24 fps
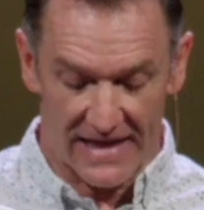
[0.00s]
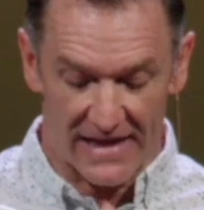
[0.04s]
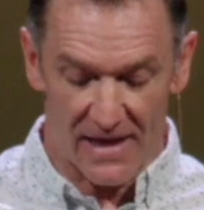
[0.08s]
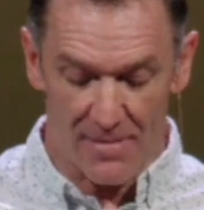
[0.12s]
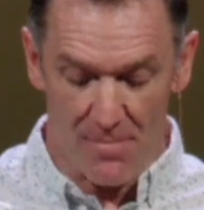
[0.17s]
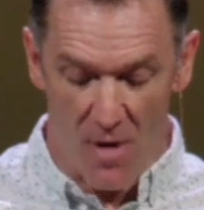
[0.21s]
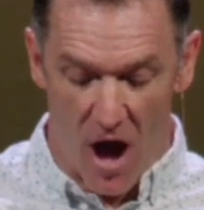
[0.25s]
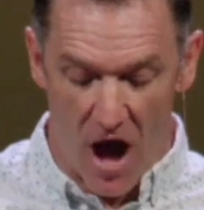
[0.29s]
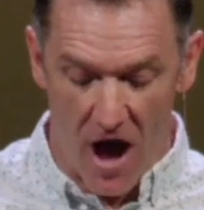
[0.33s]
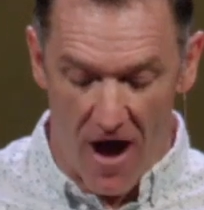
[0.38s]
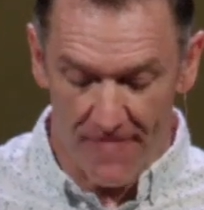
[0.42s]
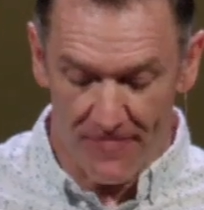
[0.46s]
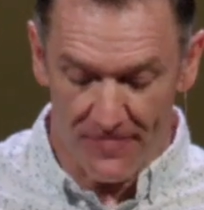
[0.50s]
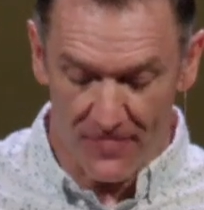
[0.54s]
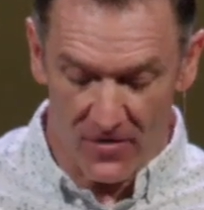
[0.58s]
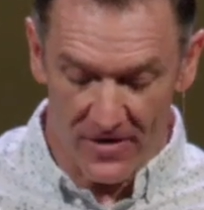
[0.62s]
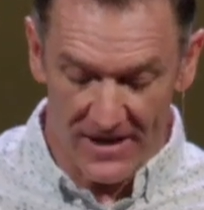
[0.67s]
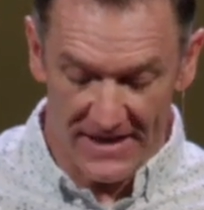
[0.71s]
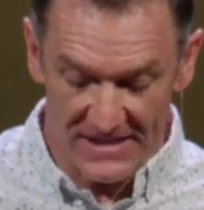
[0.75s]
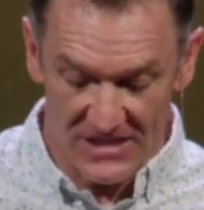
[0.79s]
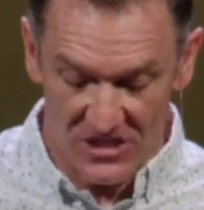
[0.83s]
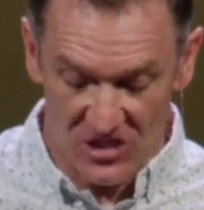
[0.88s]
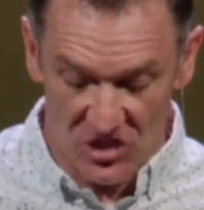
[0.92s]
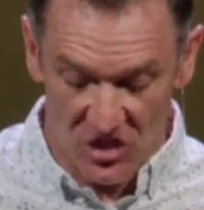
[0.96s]
Let him offer
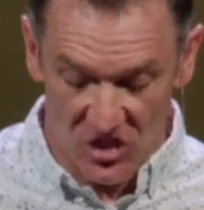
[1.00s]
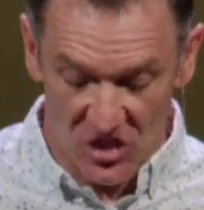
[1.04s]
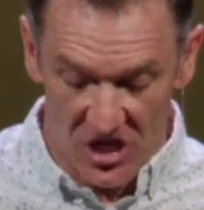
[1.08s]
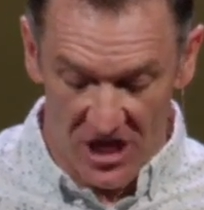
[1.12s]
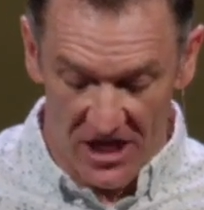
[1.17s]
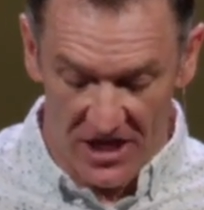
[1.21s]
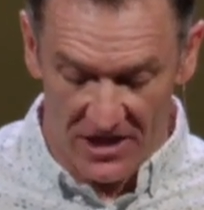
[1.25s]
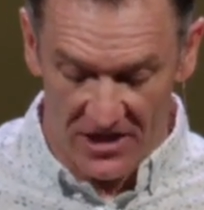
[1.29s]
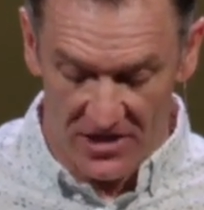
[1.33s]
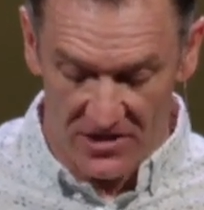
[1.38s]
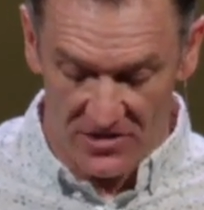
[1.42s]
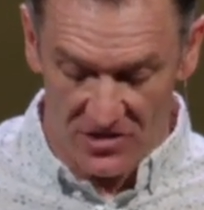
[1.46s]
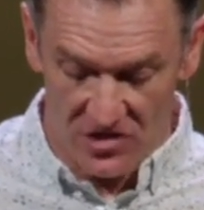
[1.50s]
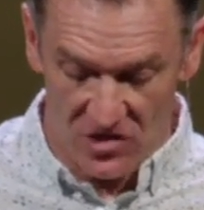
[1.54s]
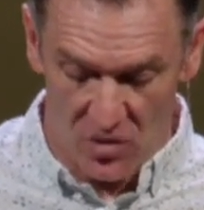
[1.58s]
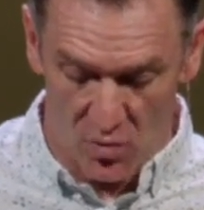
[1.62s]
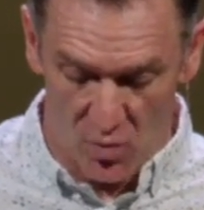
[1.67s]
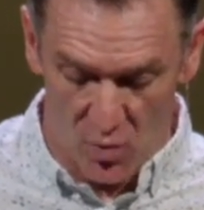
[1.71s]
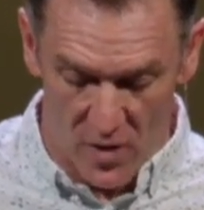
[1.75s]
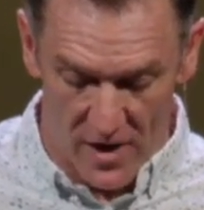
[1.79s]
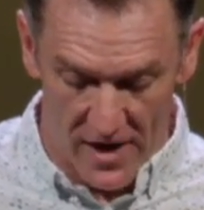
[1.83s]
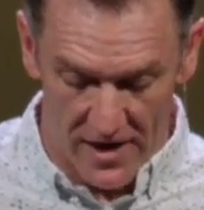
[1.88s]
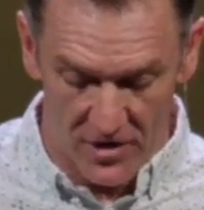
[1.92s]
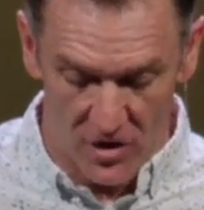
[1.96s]
his cheek to
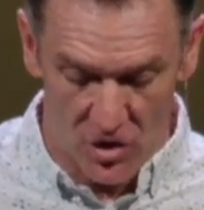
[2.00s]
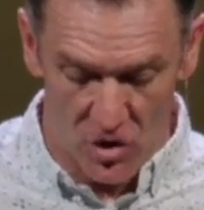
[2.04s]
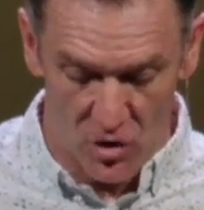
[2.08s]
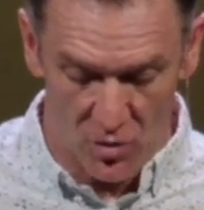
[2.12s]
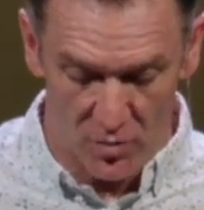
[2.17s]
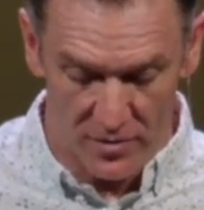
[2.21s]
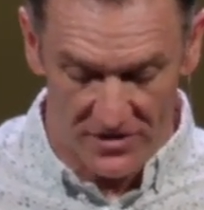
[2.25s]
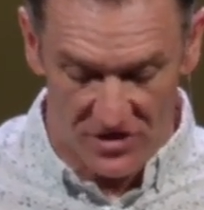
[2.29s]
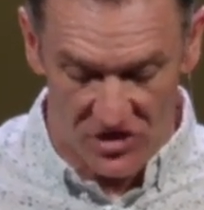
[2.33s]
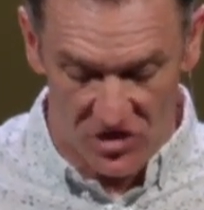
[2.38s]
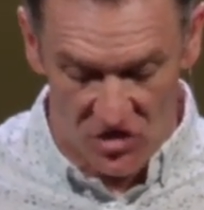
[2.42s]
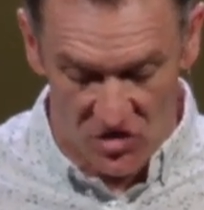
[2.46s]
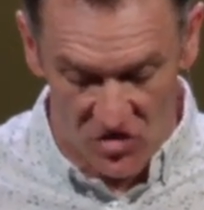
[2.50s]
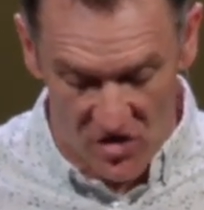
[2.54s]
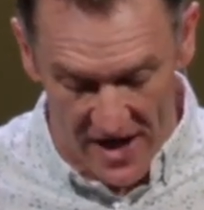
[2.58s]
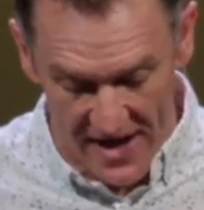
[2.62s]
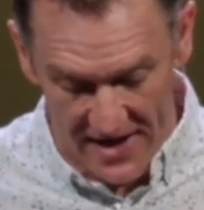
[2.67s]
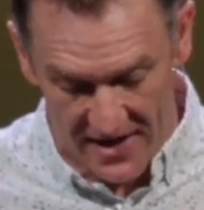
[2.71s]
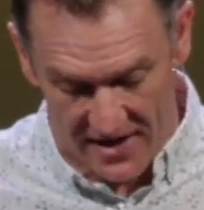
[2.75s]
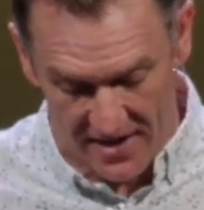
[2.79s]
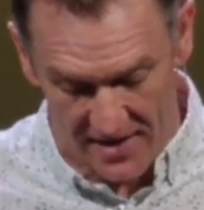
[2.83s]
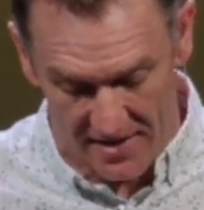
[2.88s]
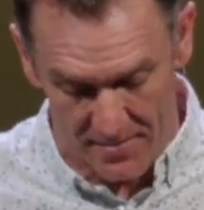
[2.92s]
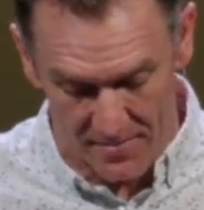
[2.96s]
one who would
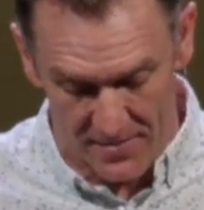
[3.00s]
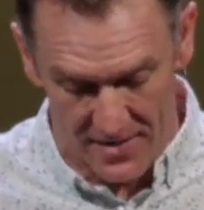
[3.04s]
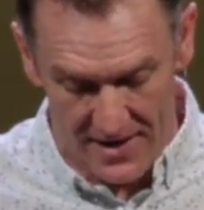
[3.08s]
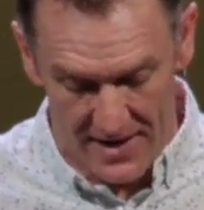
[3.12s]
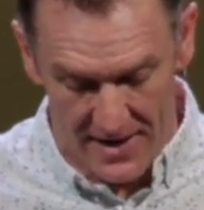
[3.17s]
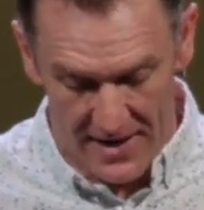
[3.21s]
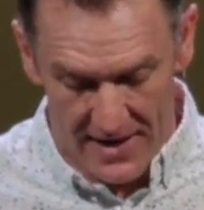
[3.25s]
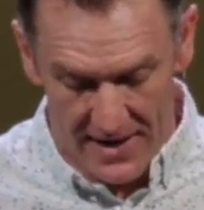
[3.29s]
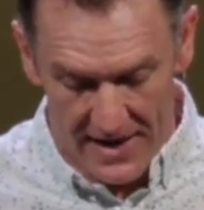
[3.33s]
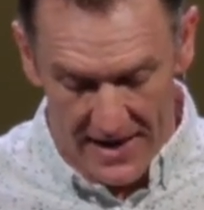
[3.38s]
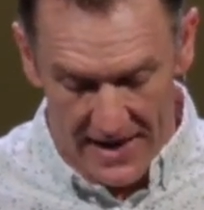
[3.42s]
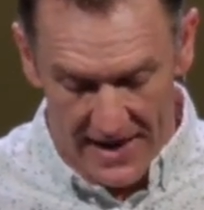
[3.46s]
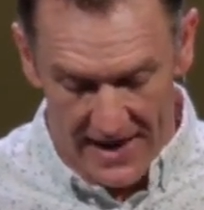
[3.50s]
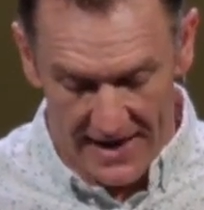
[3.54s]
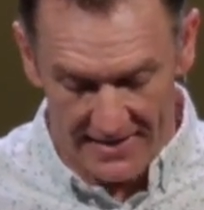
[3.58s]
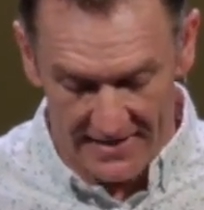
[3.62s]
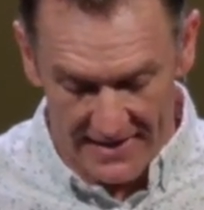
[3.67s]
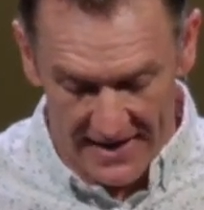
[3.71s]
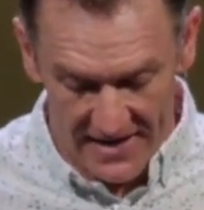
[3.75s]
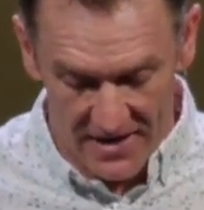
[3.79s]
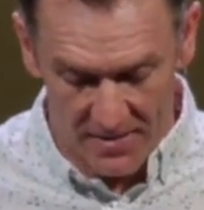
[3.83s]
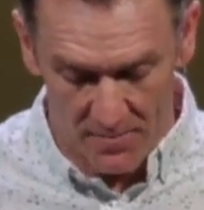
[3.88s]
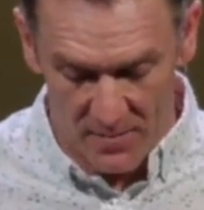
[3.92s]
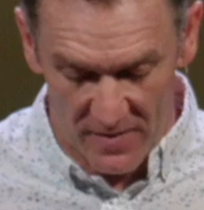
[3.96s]
strike him, and
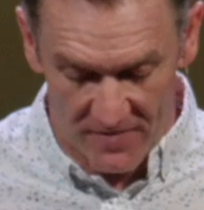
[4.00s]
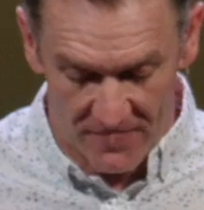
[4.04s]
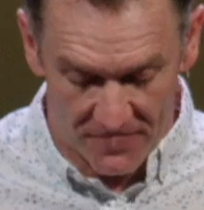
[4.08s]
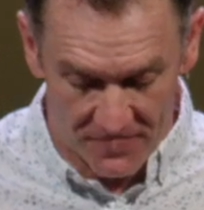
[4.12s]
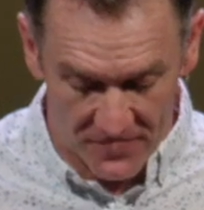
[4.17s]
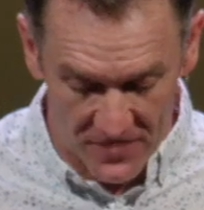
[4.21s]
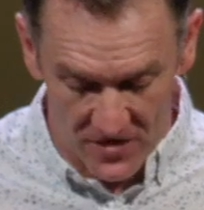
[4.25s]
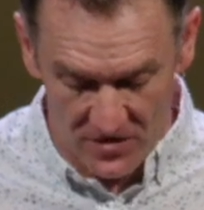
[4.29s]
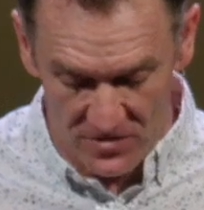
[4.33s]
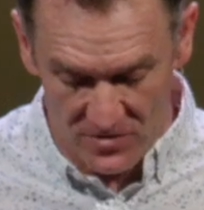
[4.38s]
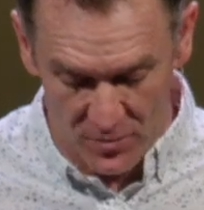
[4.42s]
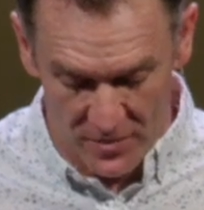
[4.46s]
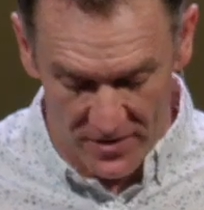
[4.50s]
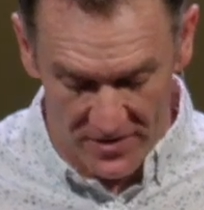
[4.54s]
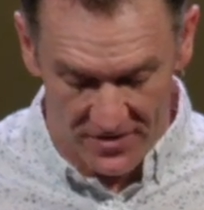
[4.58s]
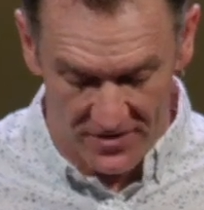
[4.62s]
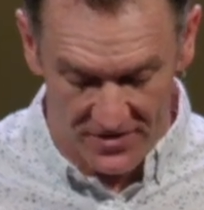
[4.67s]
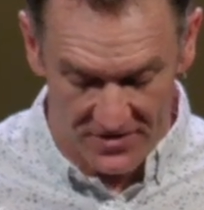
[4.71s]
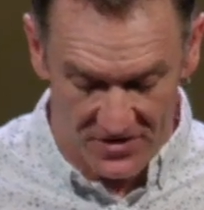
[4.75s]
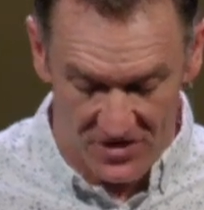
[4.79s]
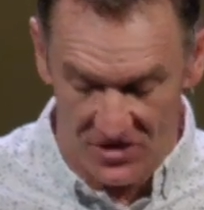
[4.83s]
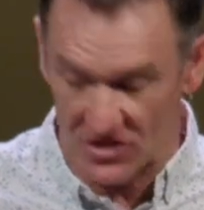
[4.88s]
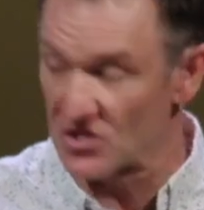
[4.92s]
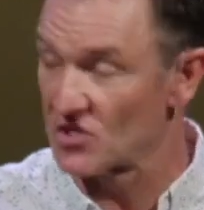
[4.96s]
let him be filled
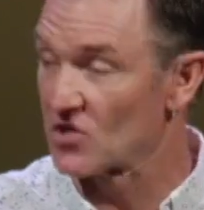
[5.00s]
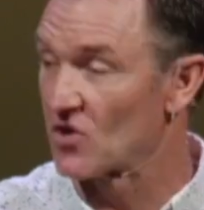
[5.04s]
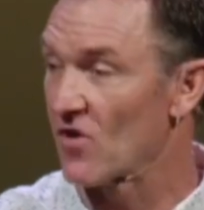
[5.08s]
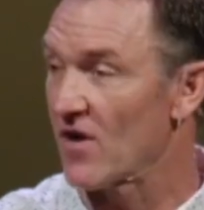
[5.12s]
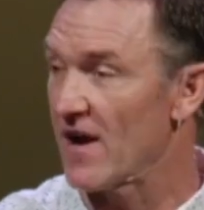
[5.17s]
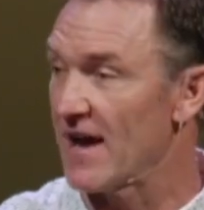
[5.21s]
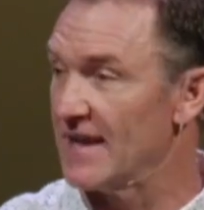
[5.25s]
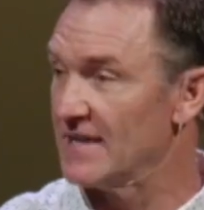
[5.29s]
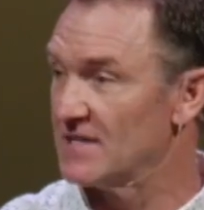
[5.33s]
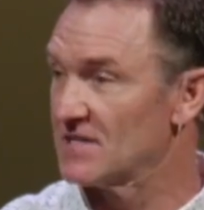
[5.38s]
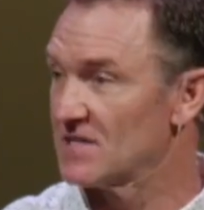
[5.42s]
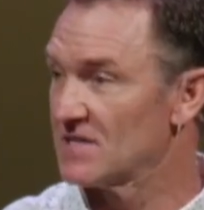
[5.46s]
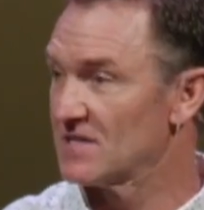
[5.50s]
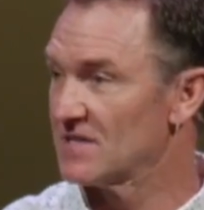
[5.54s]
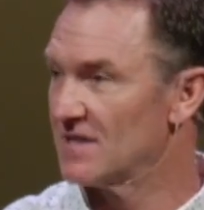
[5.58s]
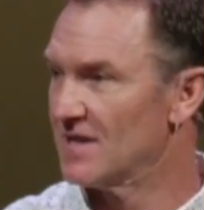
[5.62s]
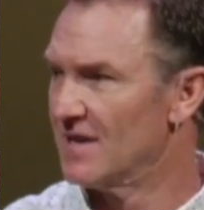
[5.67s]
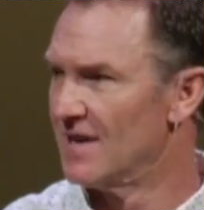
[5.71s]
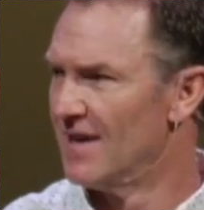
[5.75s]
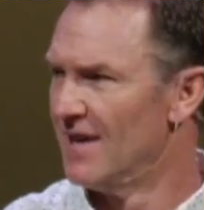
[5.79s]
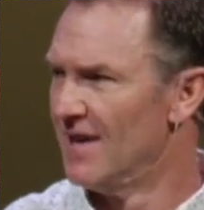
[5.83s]
with disgrace.